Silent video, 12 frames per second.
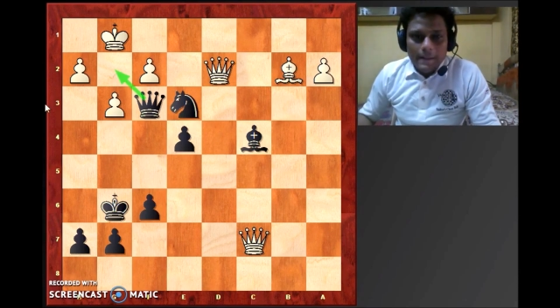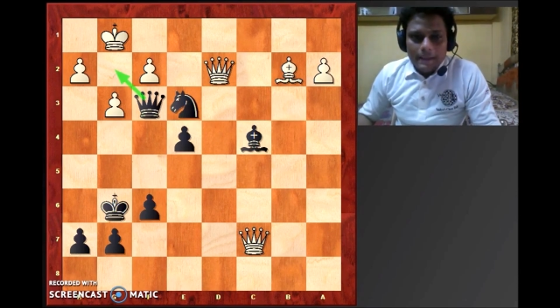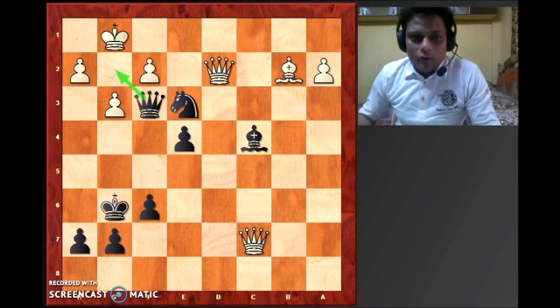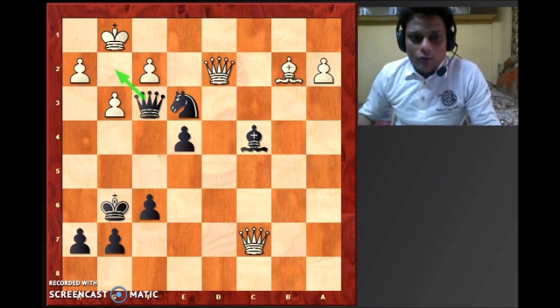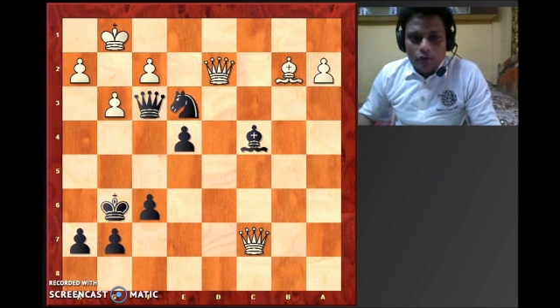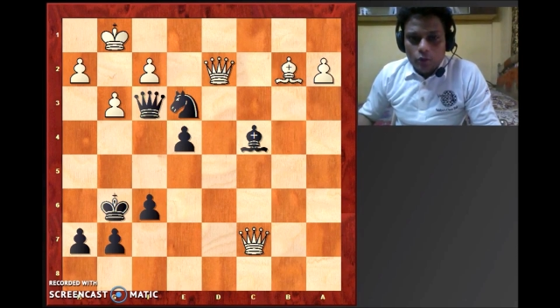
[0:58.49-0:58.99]

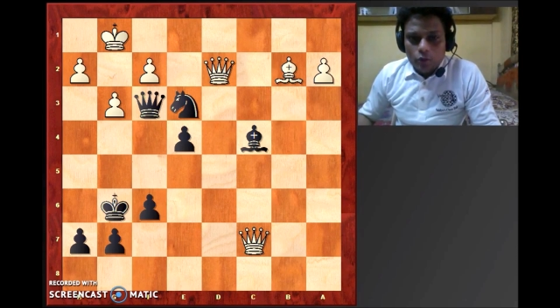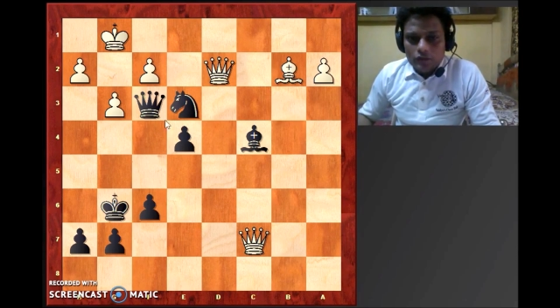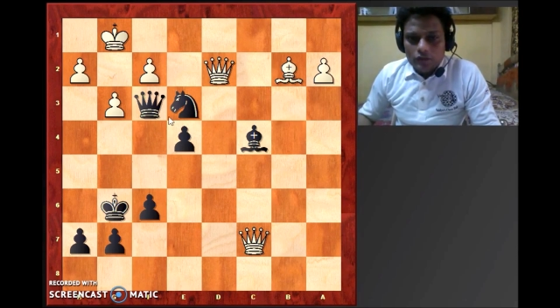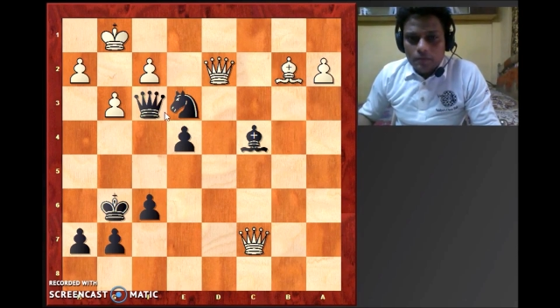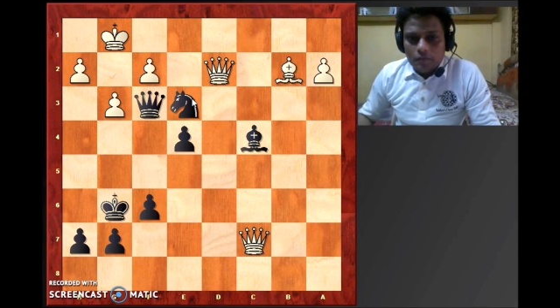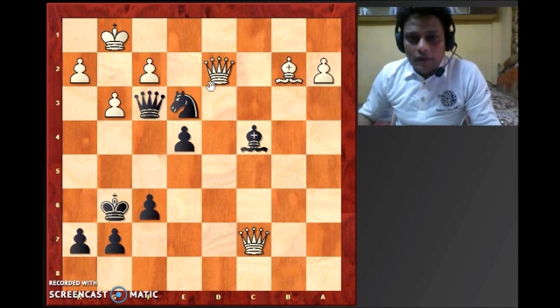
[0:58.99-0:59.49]
You would
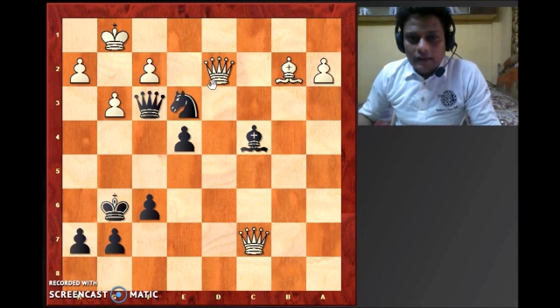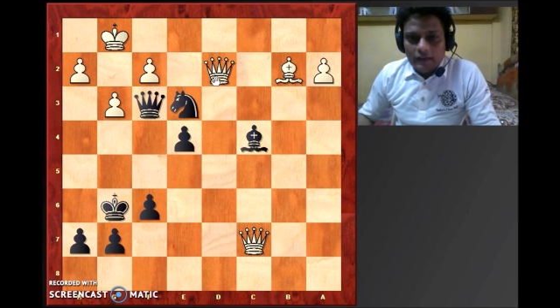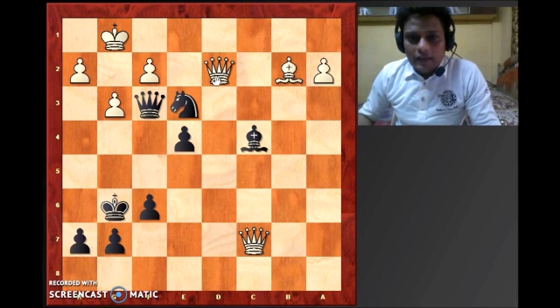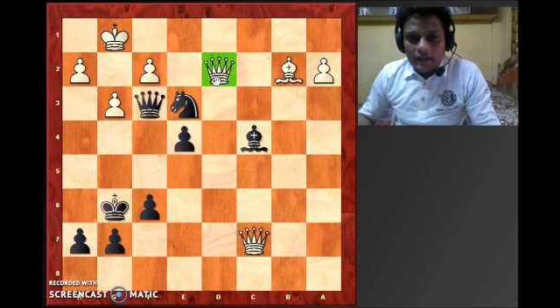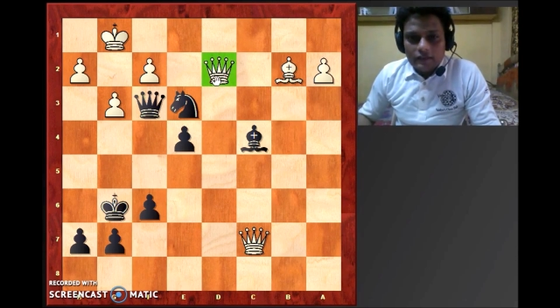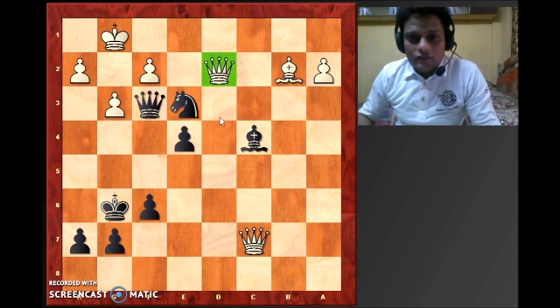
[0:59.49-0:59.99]
notice white
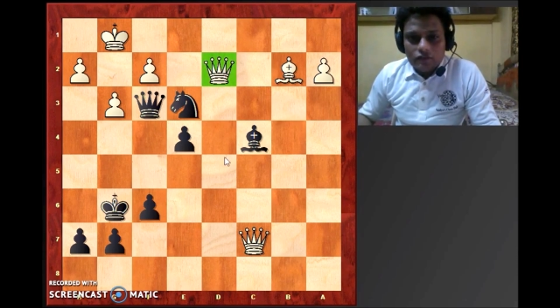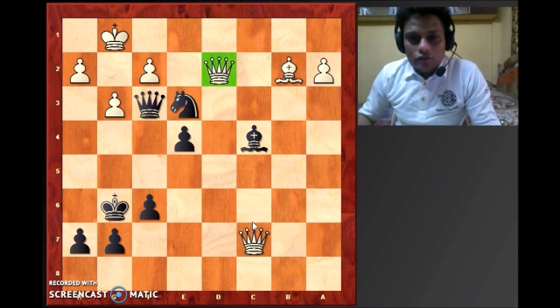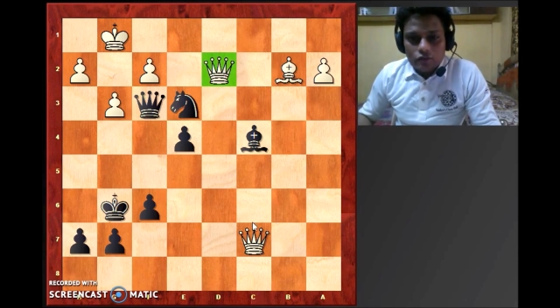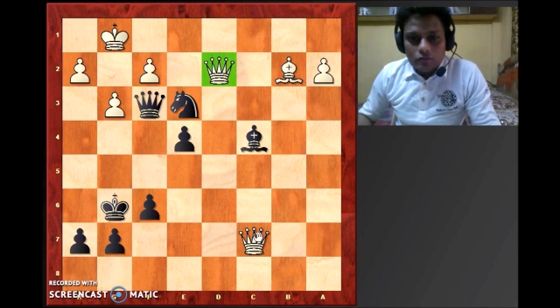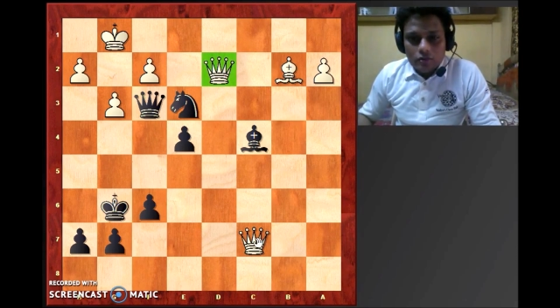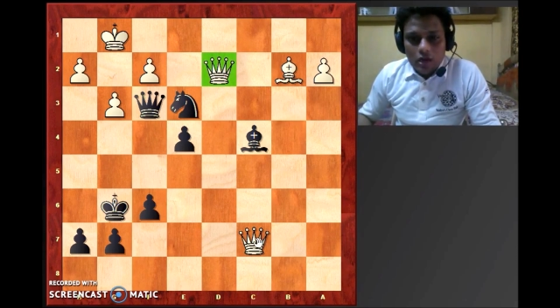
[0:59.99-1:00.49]
has
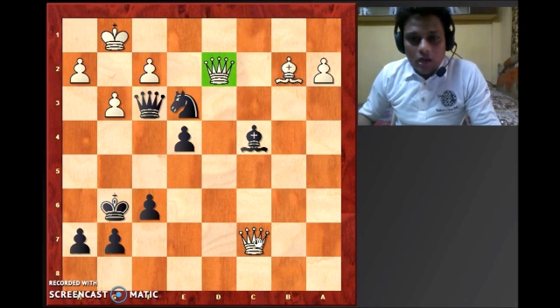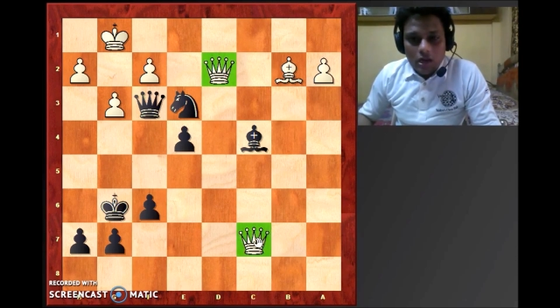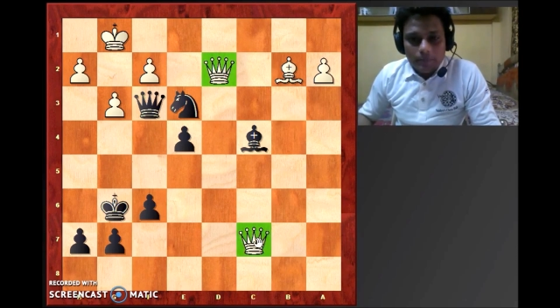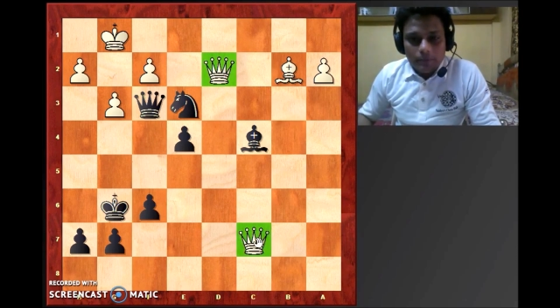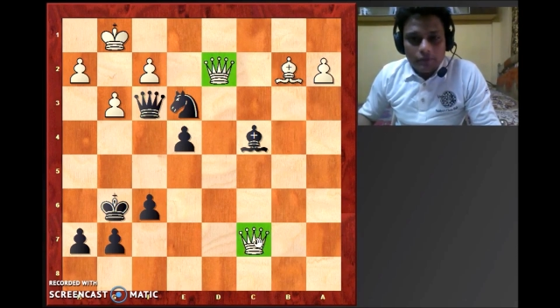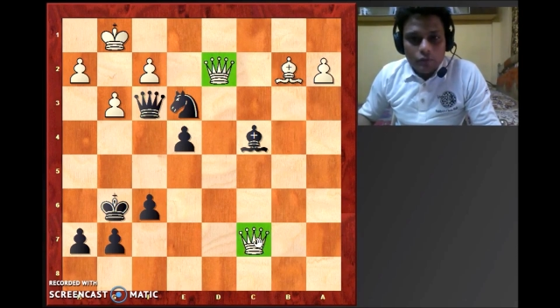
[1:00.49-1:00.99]
a
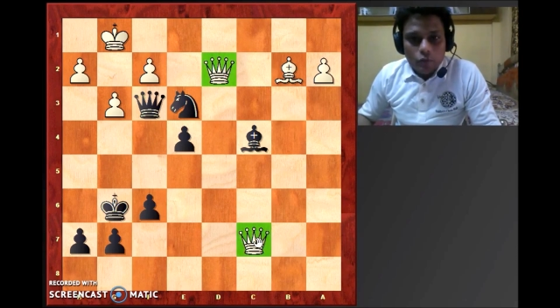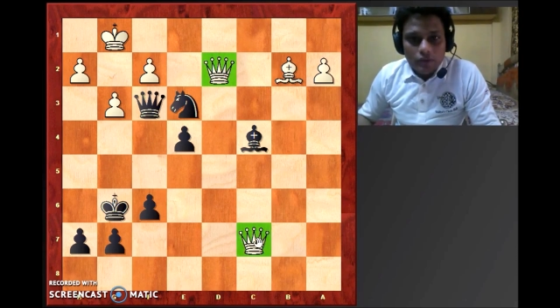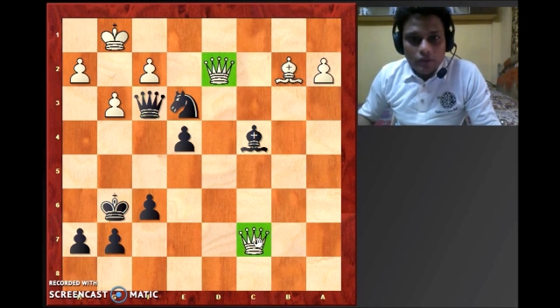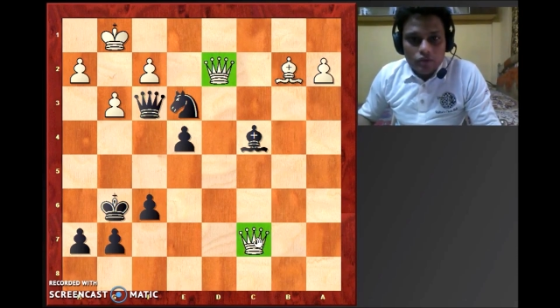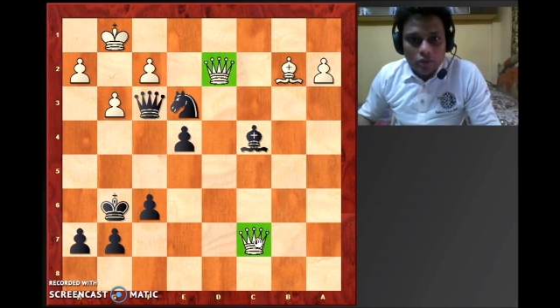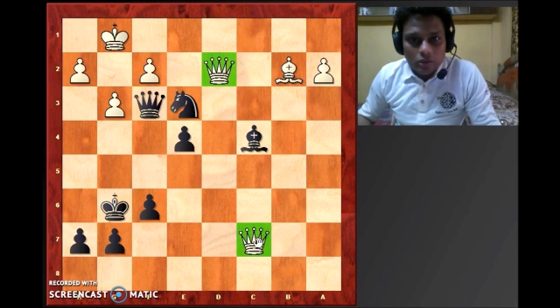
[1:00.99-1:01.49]
couple of
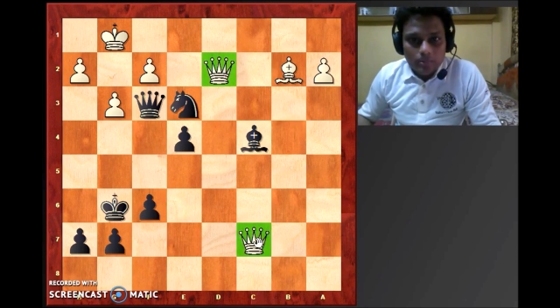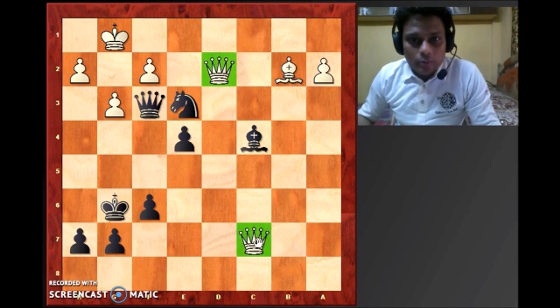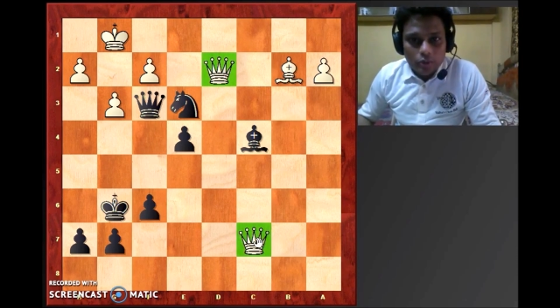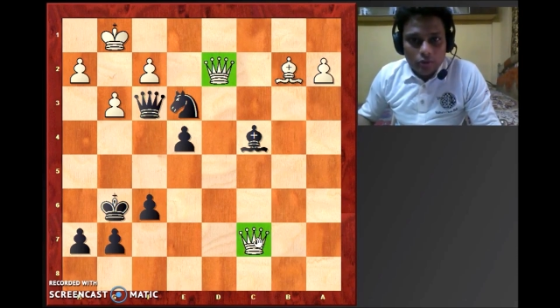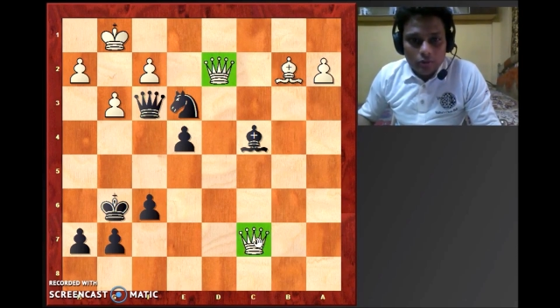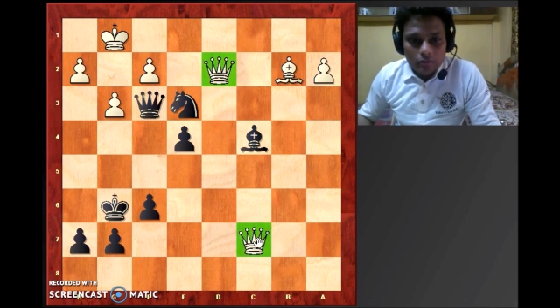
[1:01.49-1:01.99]
queens on the
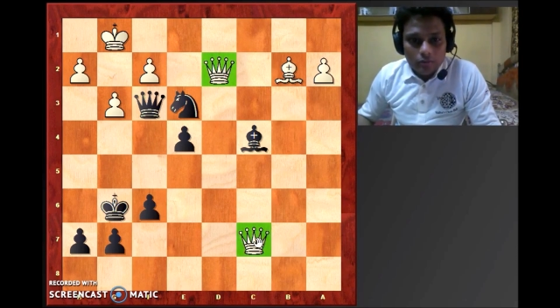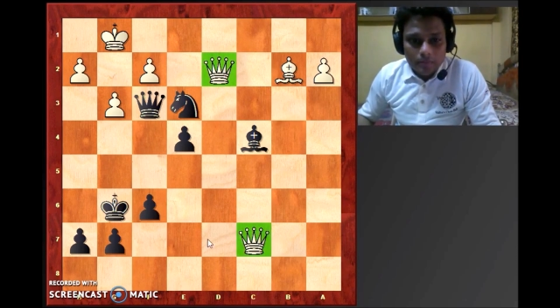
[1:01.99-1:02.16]
board